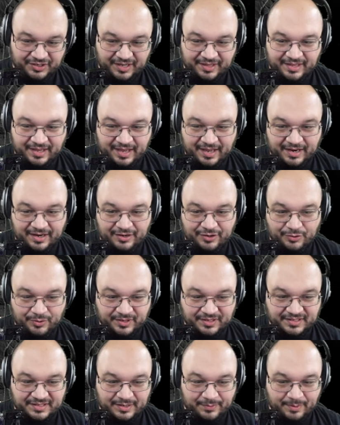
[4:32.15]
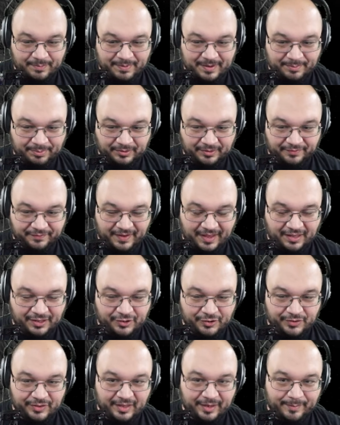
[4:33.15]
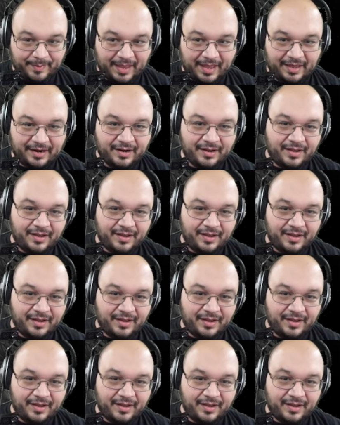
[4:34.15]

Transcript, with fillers: and then you can see what people are valuing them at,